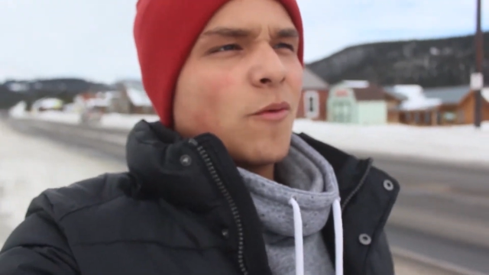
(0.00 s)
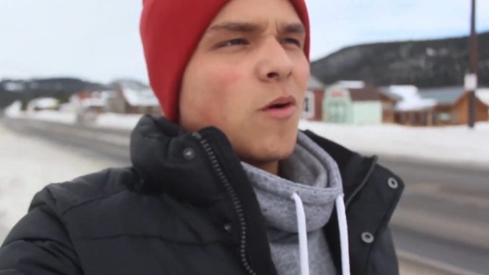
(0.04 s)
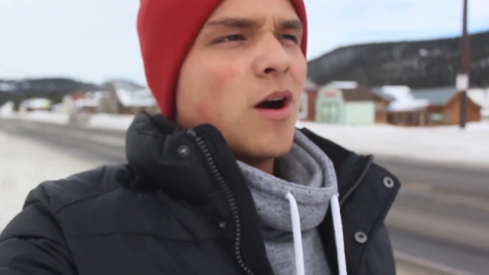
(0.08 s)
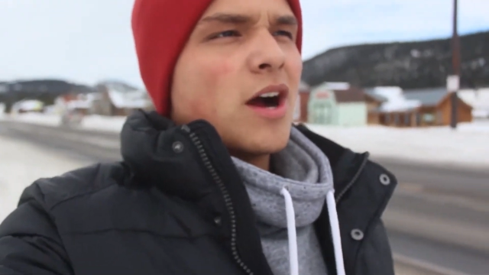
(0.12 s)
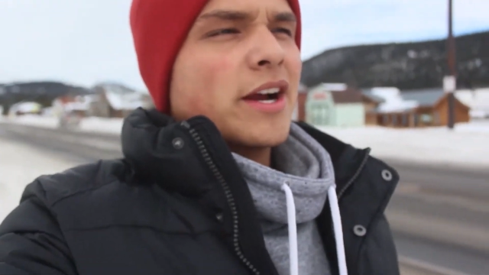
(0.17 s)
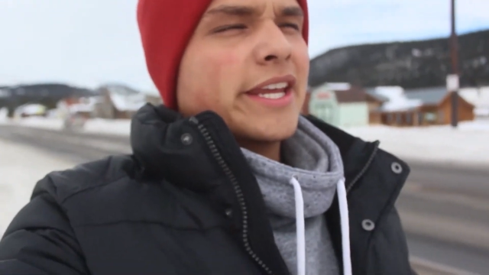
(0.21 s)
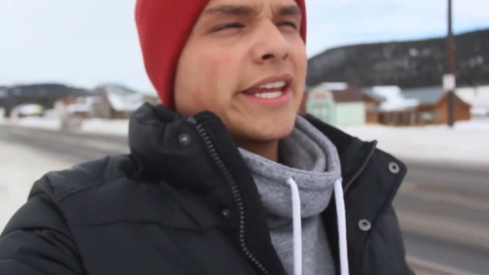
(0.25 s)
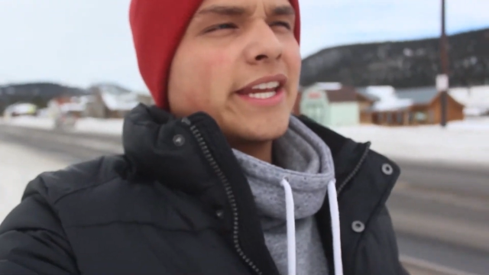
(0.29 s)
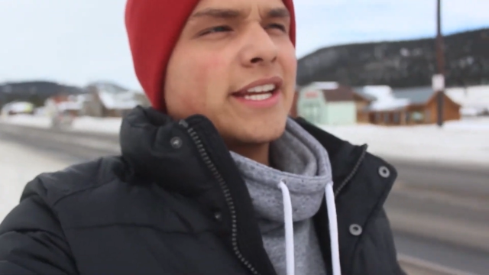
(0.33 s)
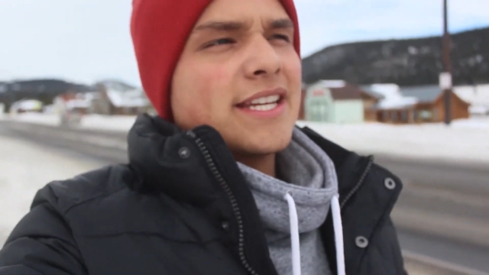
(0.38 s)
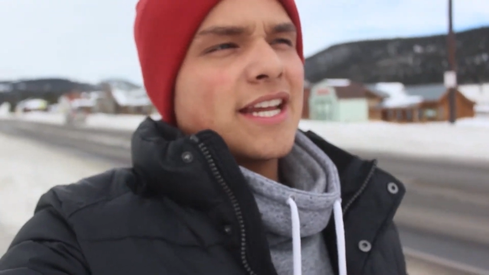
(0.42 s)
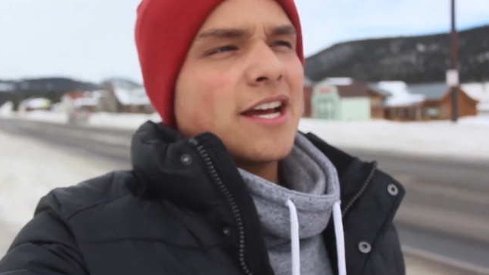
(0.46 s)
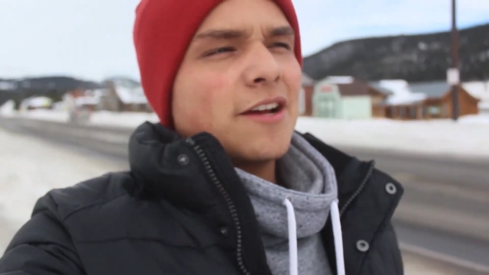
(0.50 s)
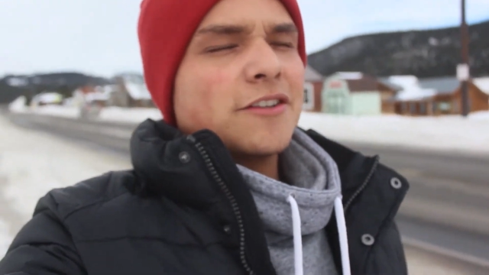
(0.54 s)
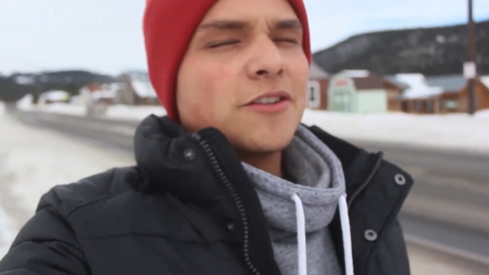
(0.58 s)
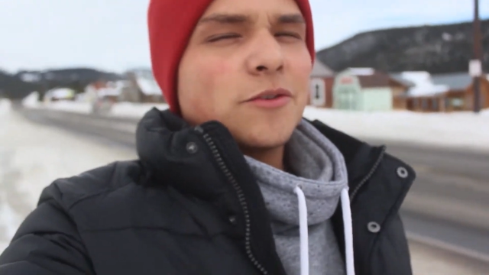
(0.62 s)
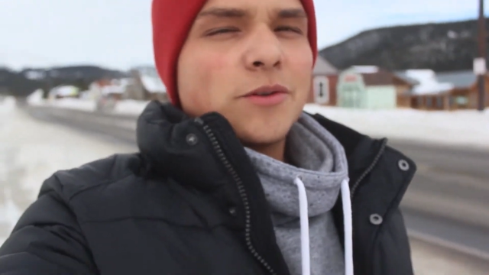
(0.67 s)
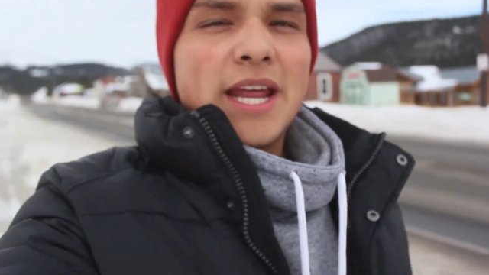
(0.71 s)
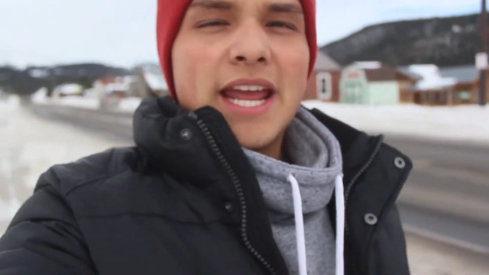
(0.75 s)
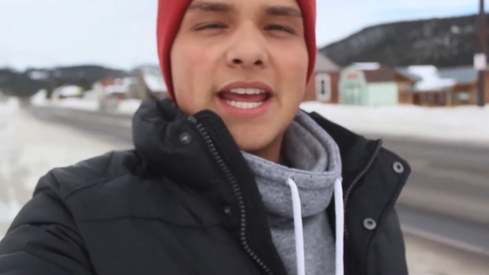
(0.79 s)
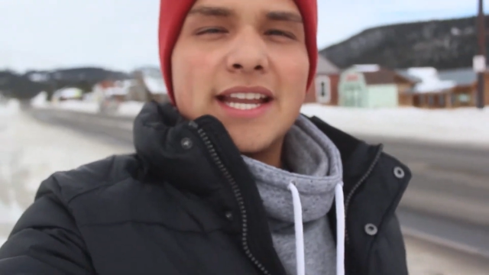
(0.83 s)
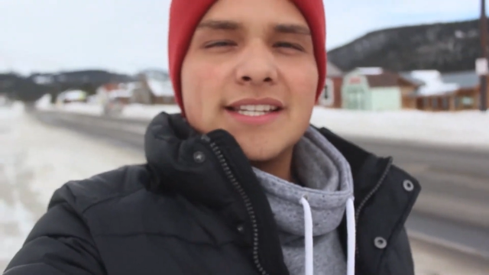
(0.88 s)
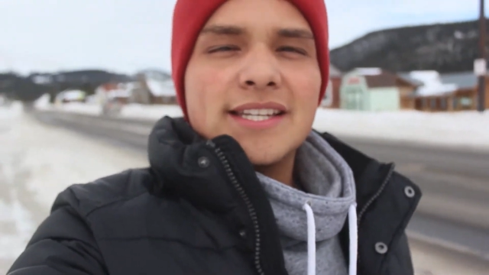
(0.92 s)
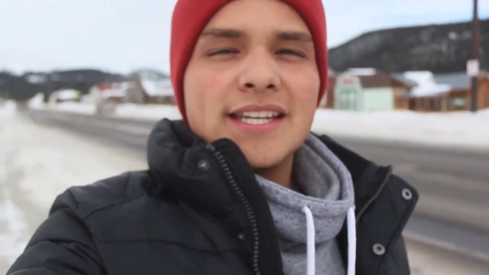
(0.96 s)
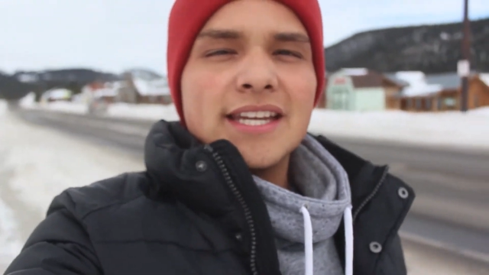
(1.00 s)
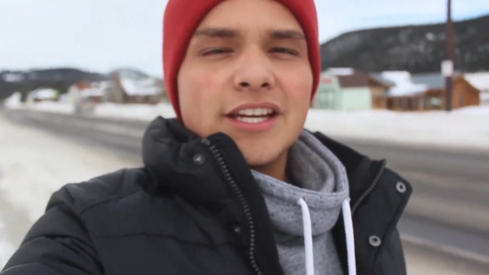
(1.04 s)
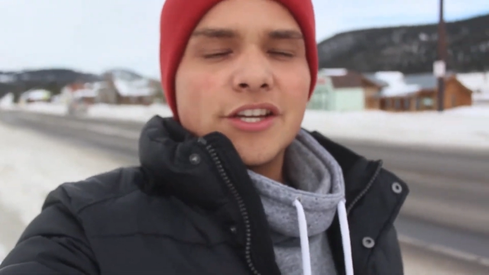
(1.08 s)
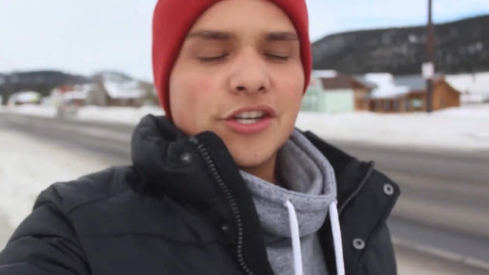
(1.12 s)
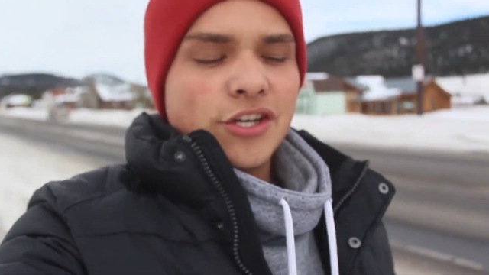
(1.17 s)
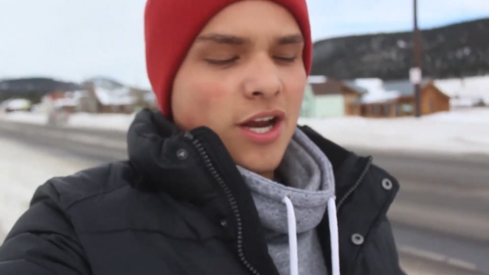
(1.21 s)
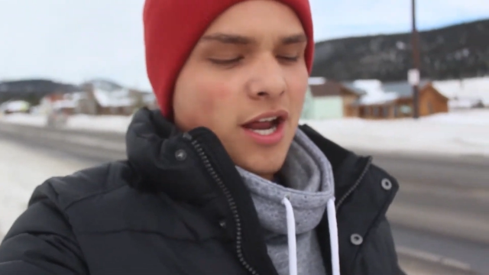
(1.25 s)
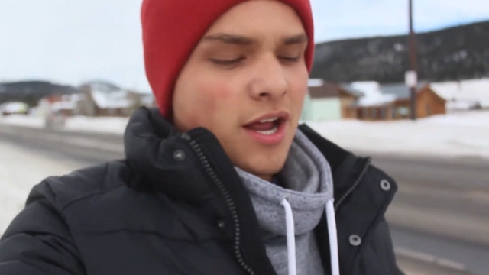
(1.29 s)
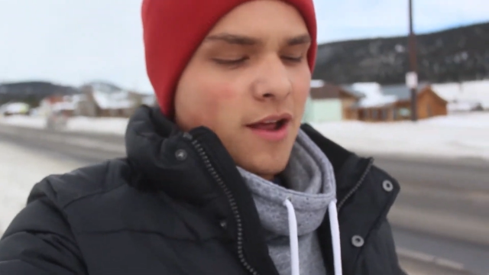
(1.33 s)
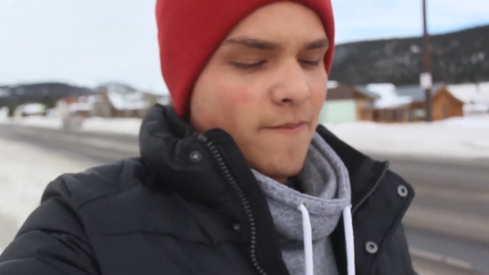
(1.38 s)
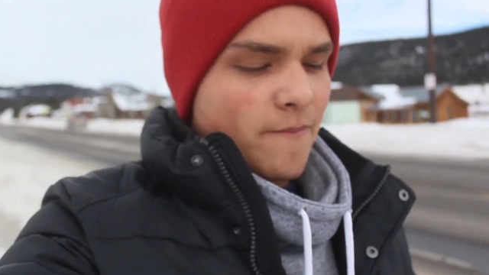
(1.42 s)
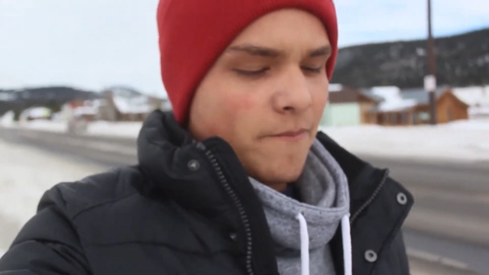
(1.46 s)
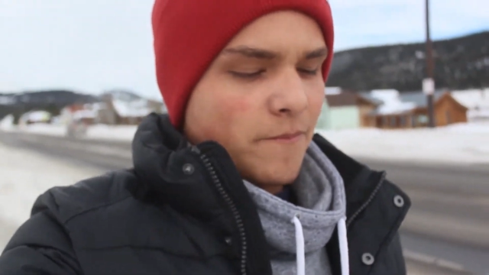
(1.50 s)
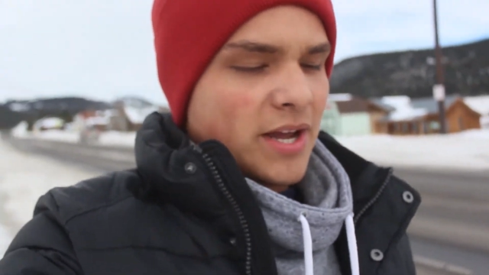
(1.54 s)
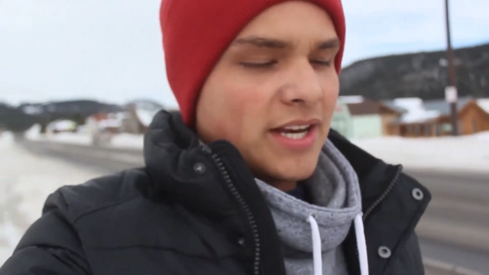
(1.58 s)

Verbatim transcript: walking down to an antique shop.